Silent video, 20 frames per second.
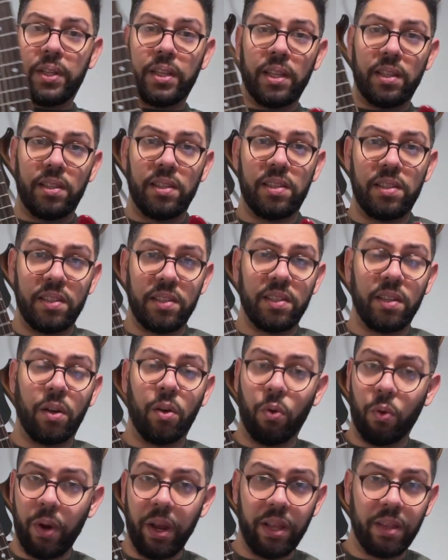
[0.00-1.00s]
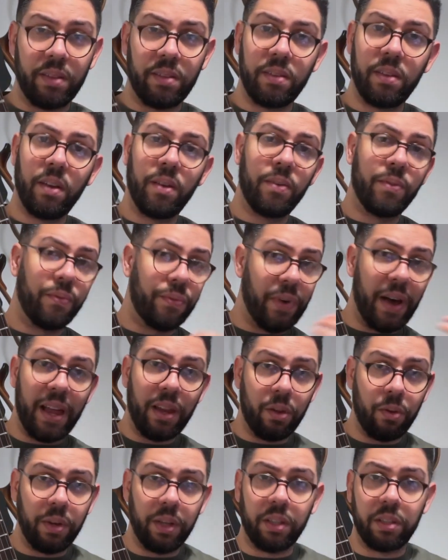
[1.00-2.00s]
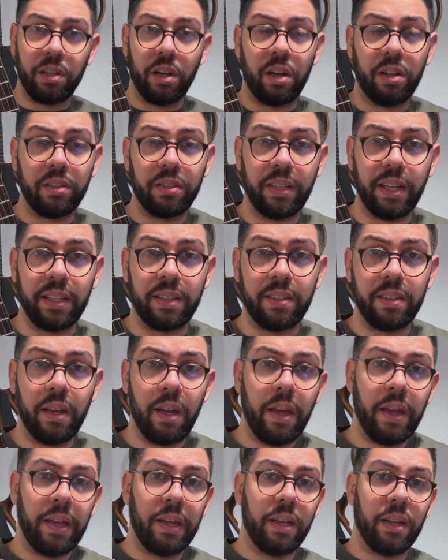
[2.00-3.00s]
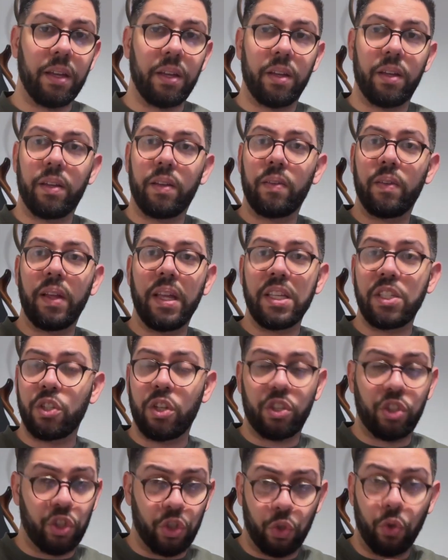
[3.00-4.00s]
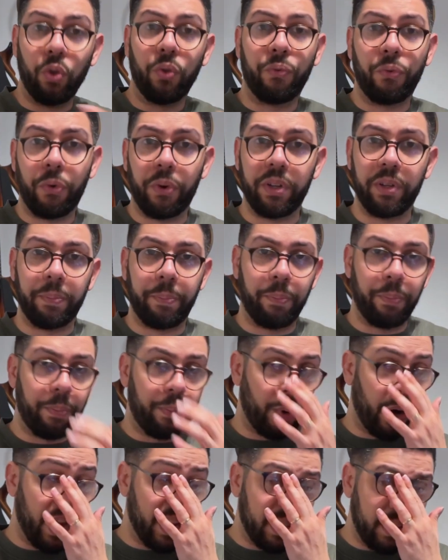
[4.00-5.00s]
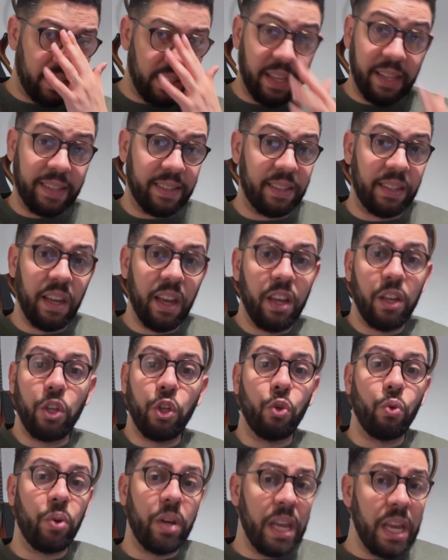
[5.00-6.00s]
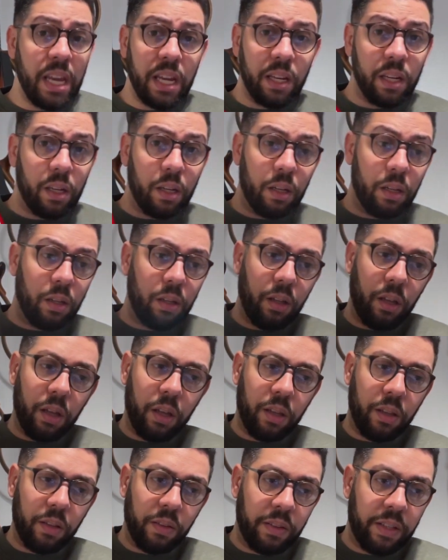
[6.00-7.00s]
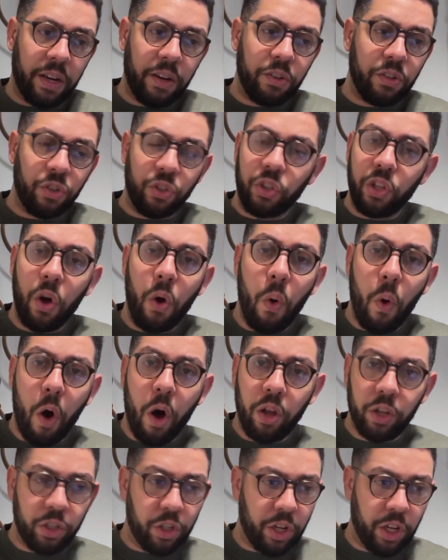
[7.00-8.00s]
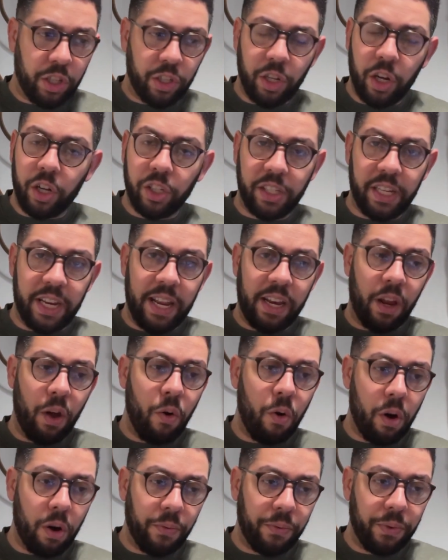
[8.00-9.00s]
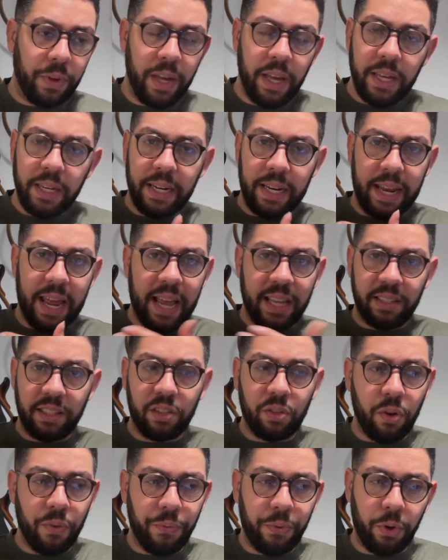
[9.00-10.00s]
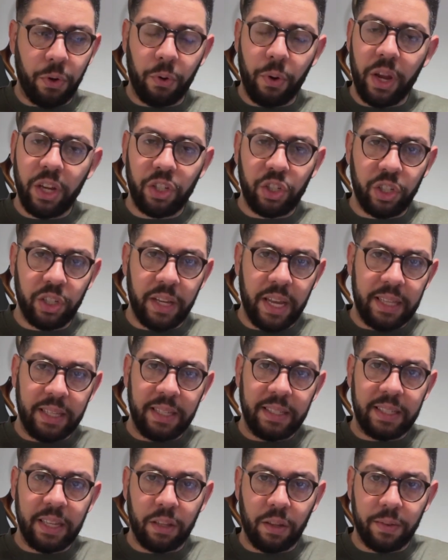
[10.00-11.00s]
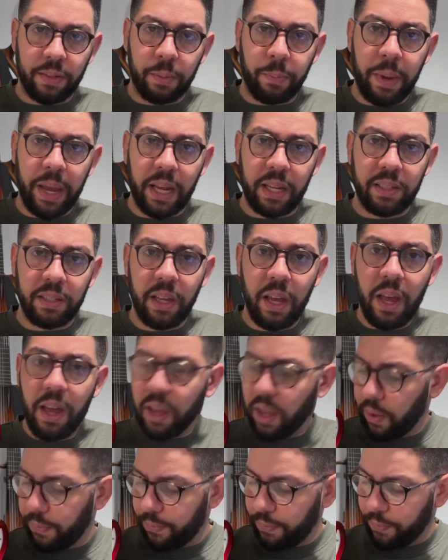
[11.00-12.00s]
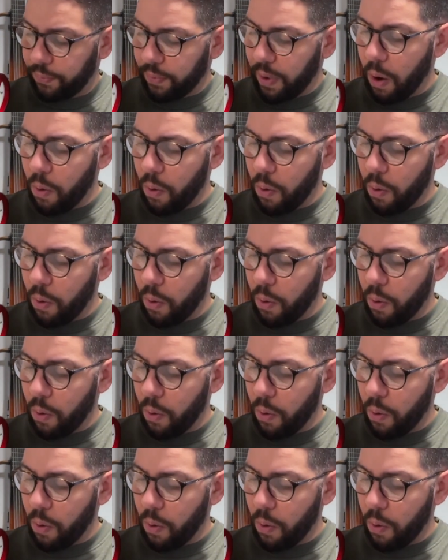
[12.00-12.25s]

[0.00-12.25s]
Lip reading: that this is a great value guitar that is not just good for the price, it's unique. There is no other guitar that I know of that has this configuration and this set of specs. If